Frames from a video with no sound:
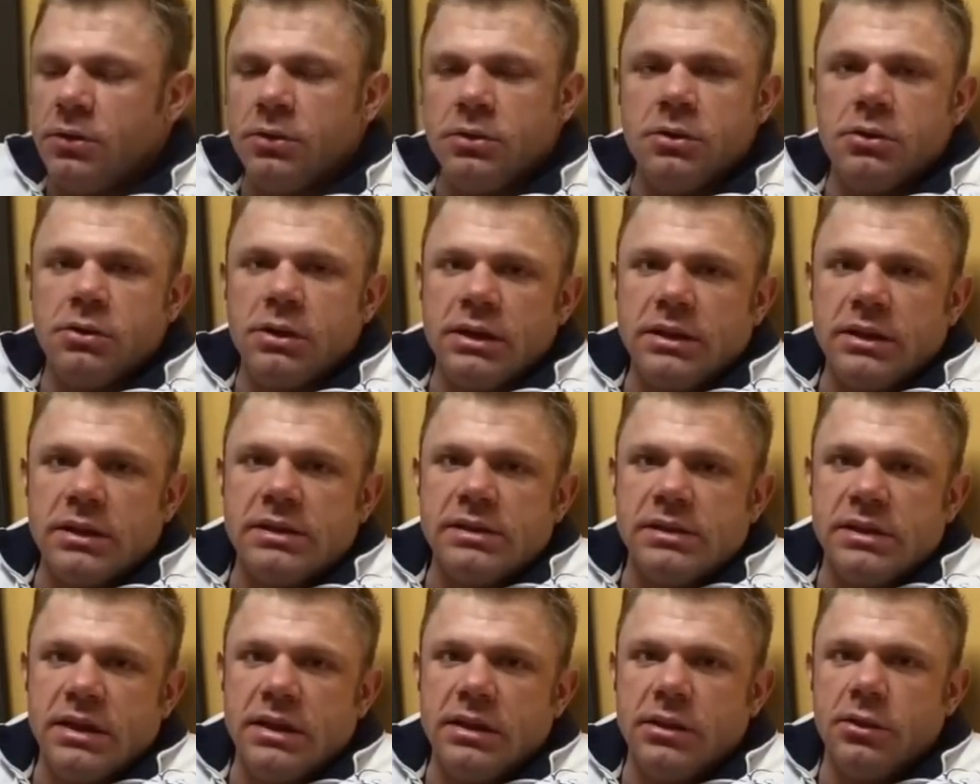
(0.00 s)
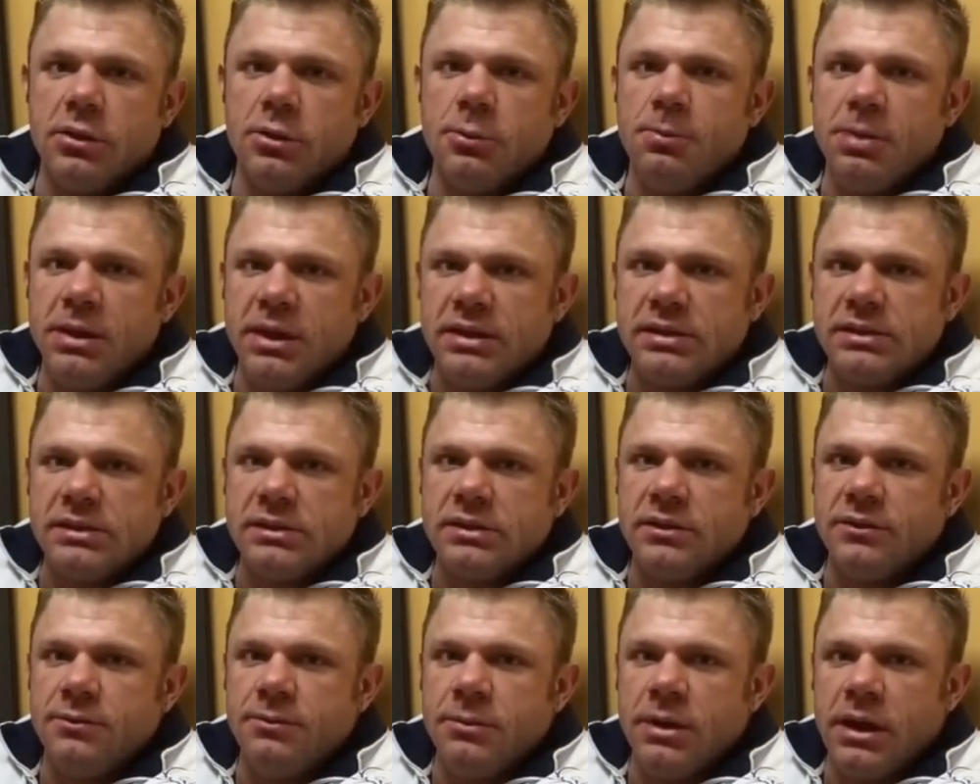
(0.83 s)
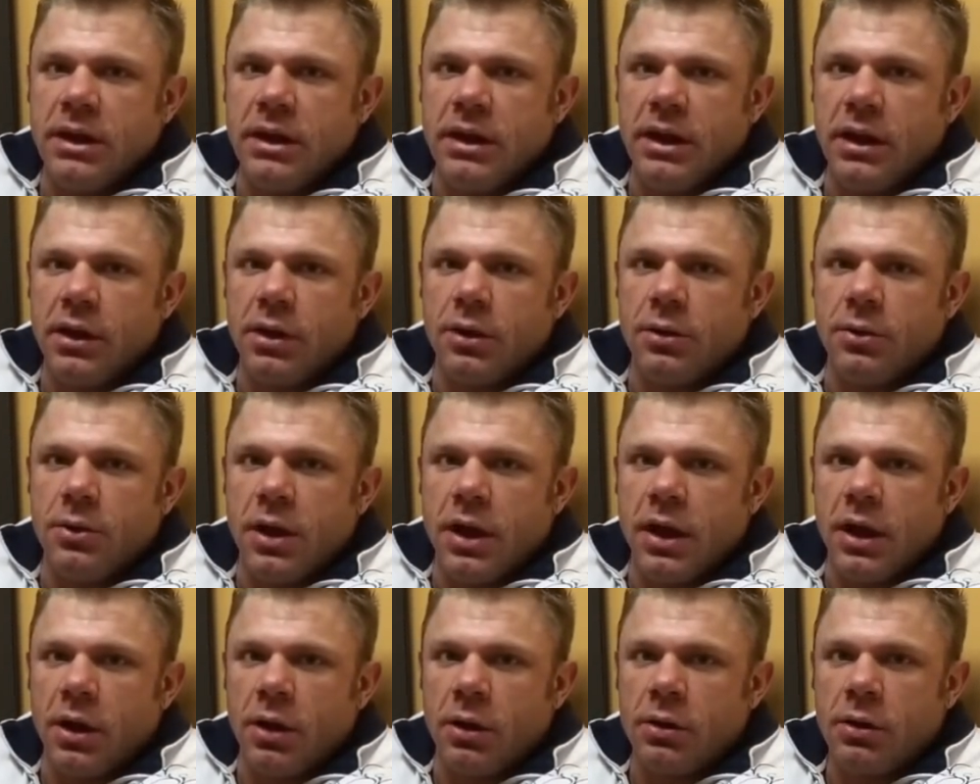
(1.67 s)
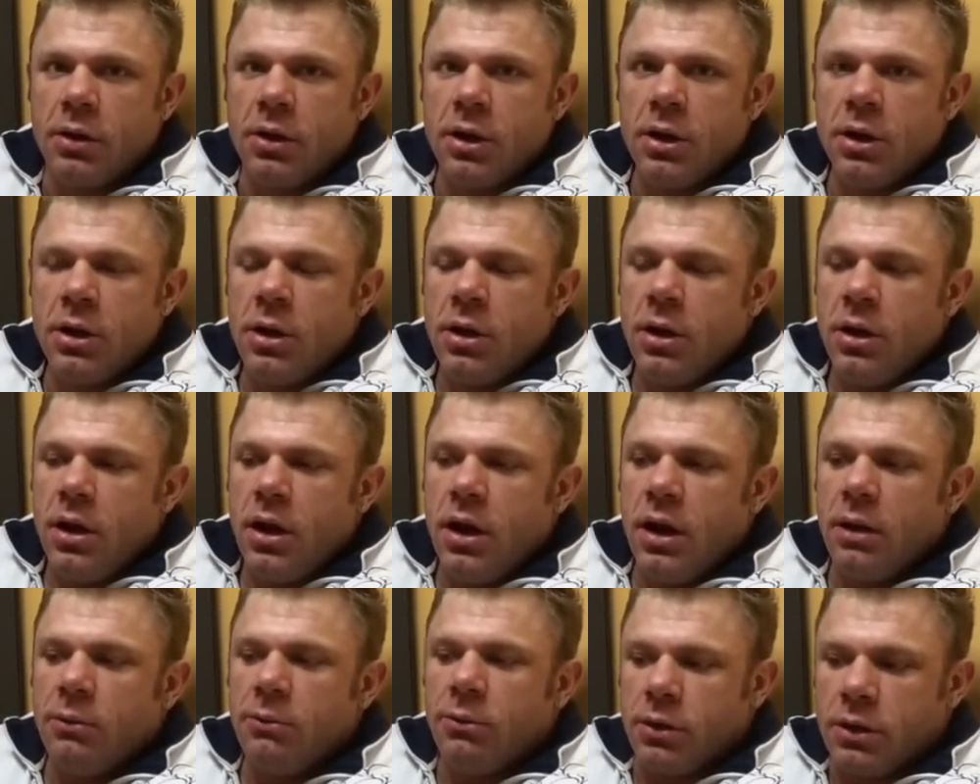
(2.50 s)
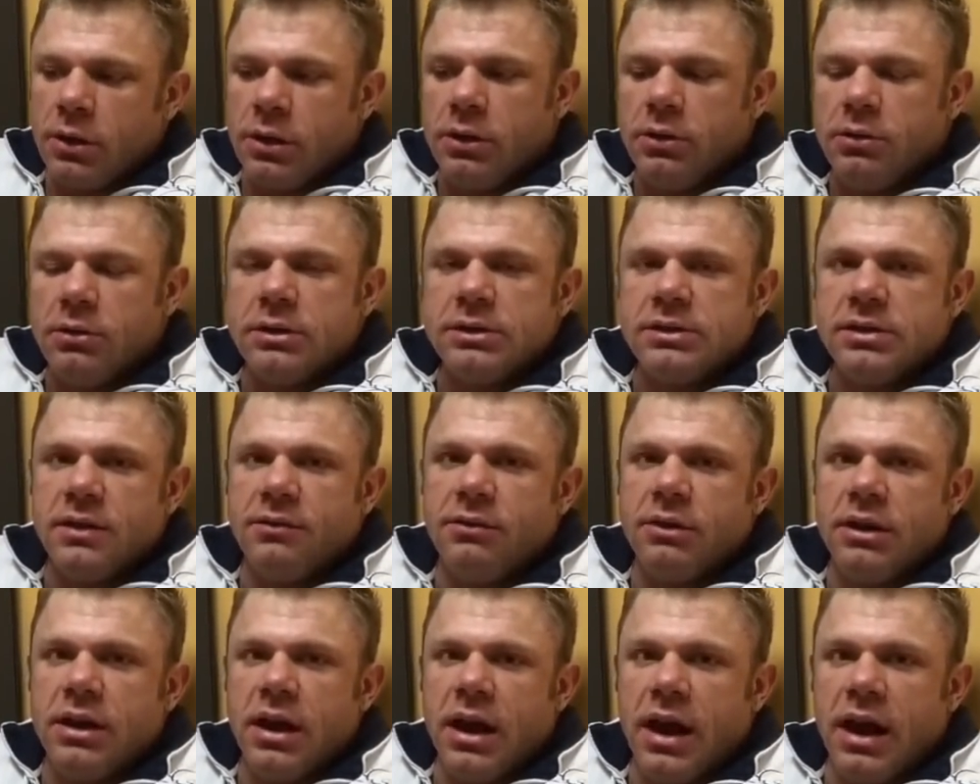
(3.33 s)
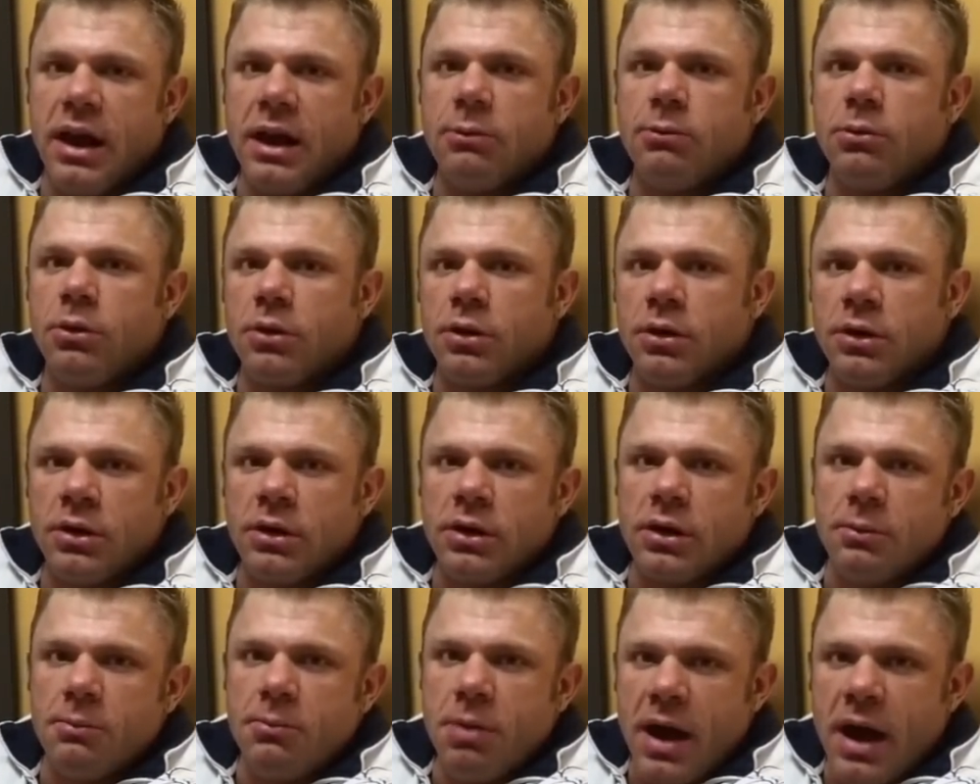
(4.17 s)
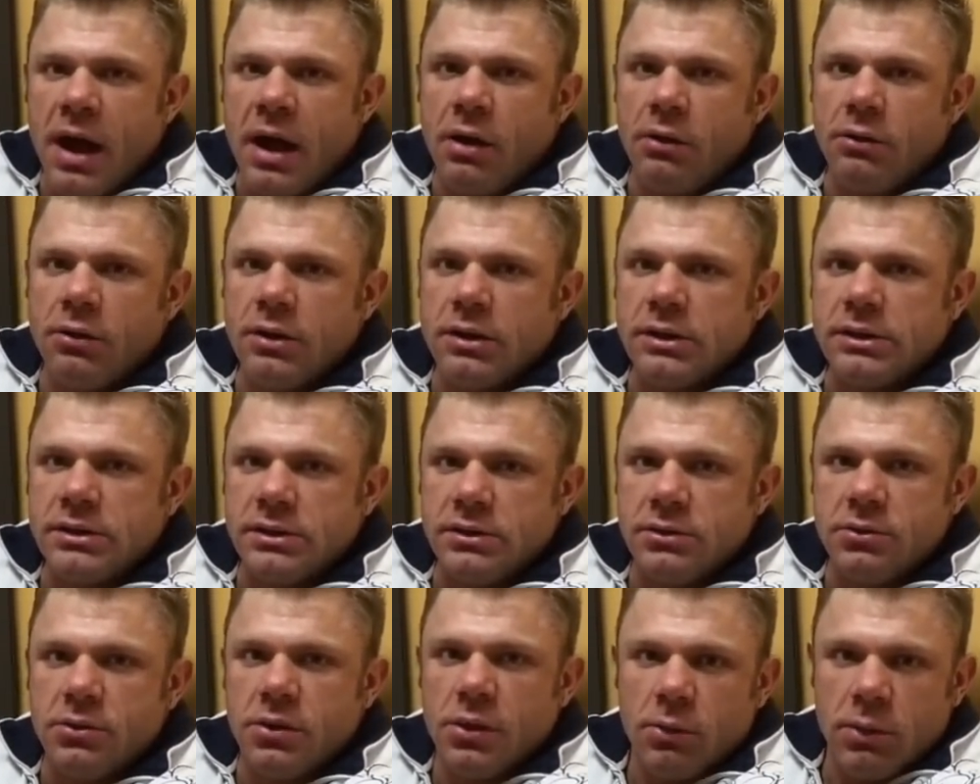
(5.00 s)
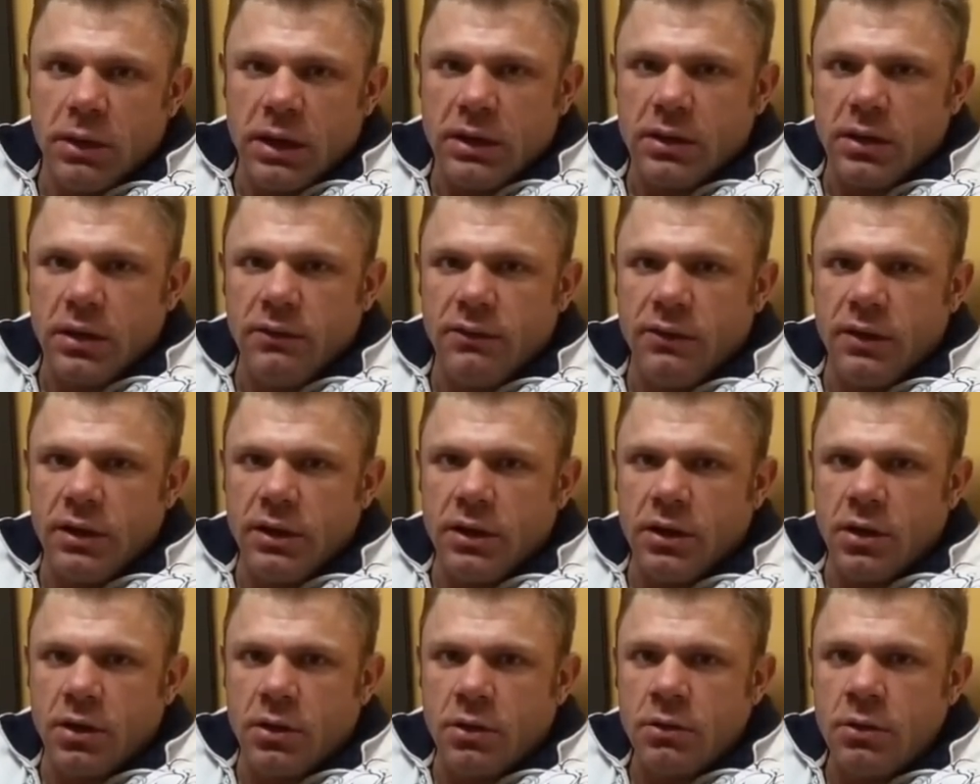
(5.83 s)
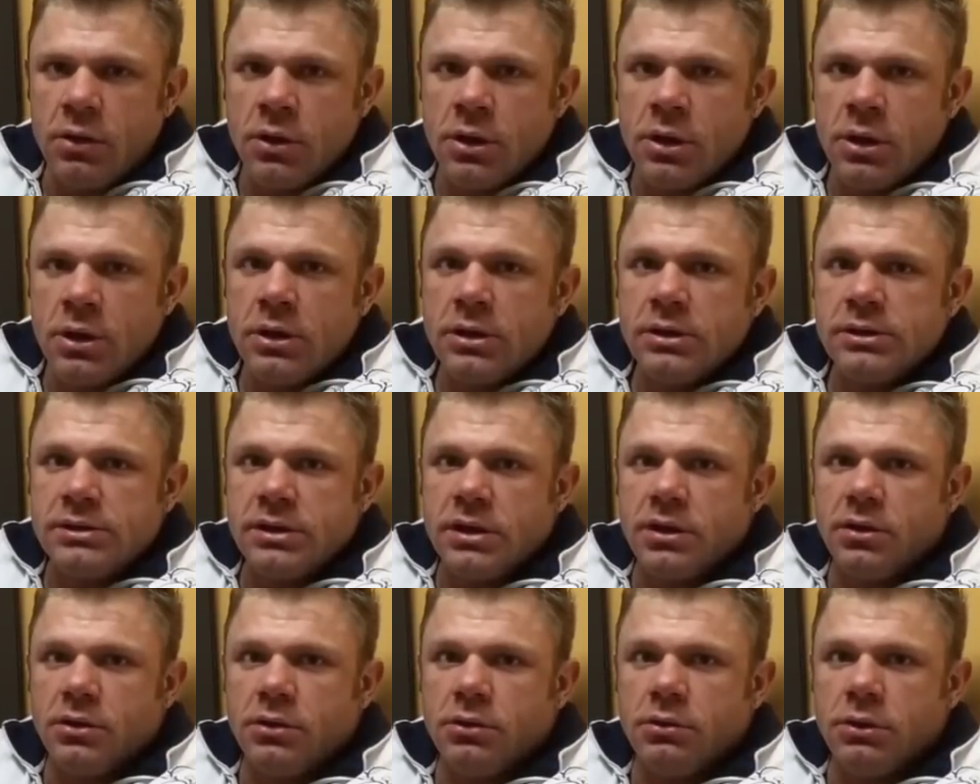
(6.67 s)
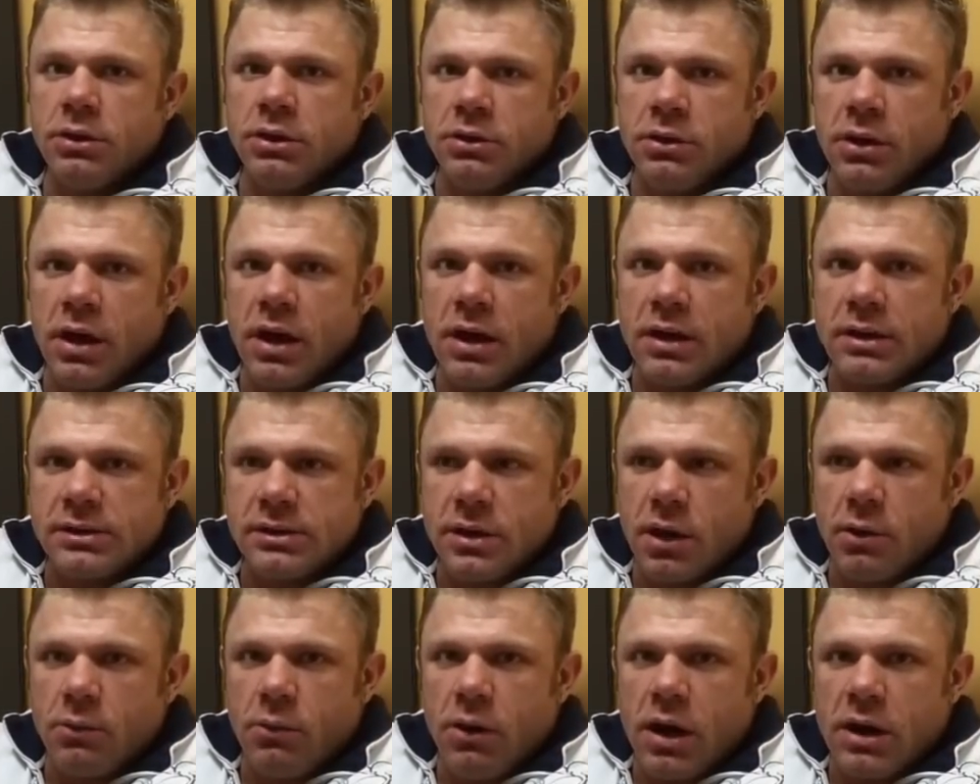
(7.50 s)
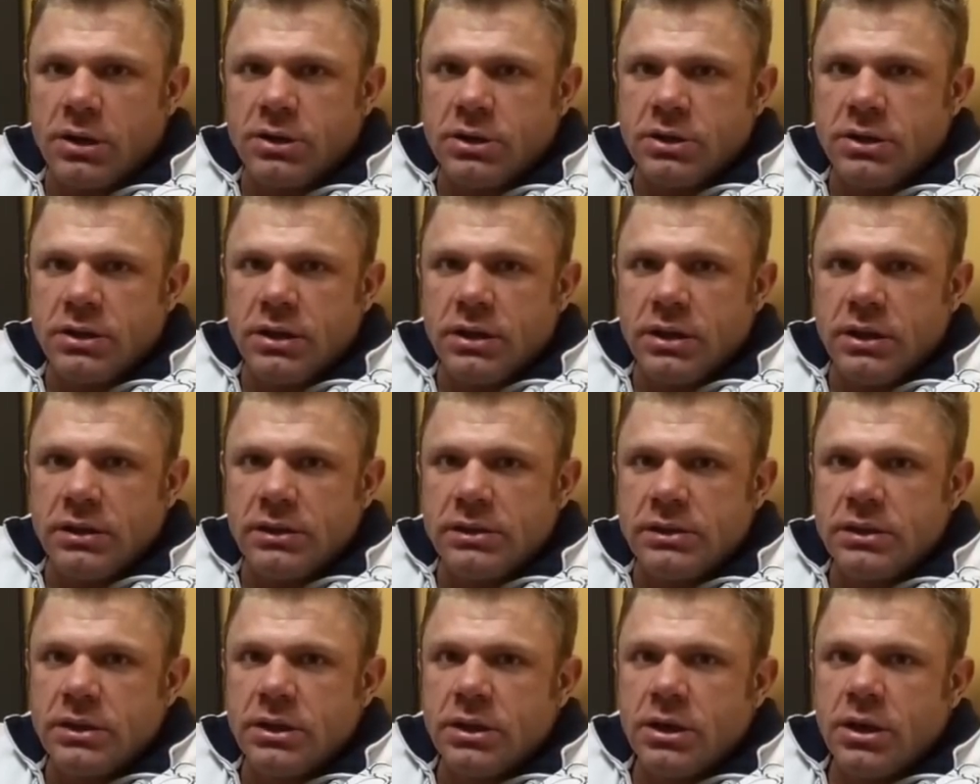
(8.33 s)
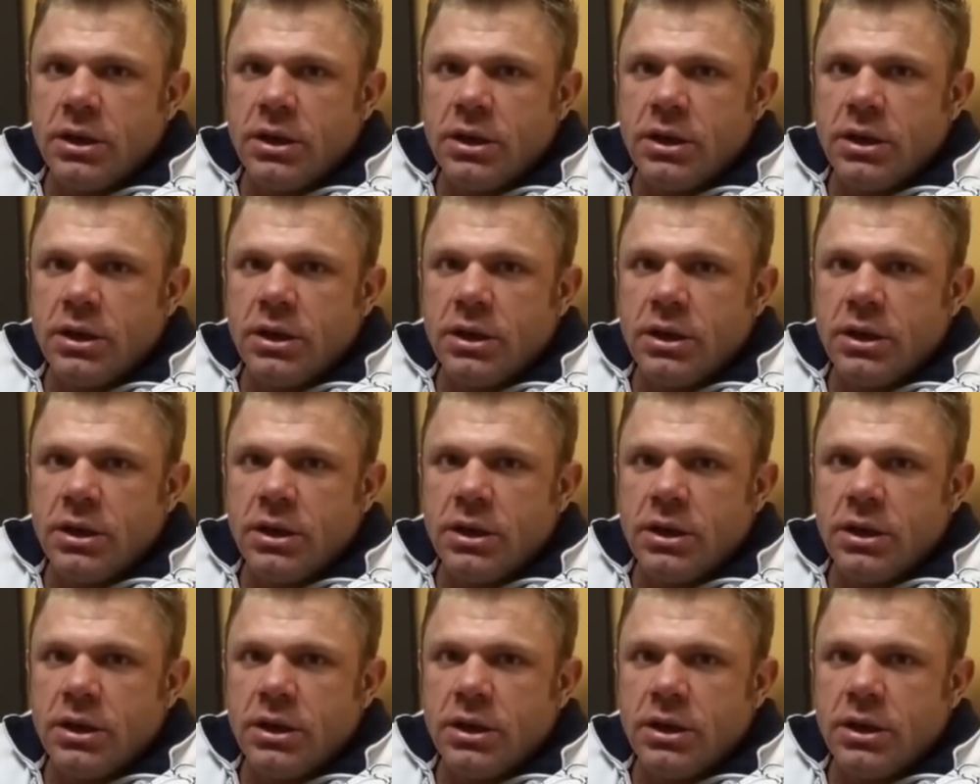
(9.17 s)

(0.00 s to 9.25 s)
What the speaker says: you'll get to see little pieces of me here and there. And we're going to do this every day, and we're going to compile this into a weekly video. So when you guys start watching these,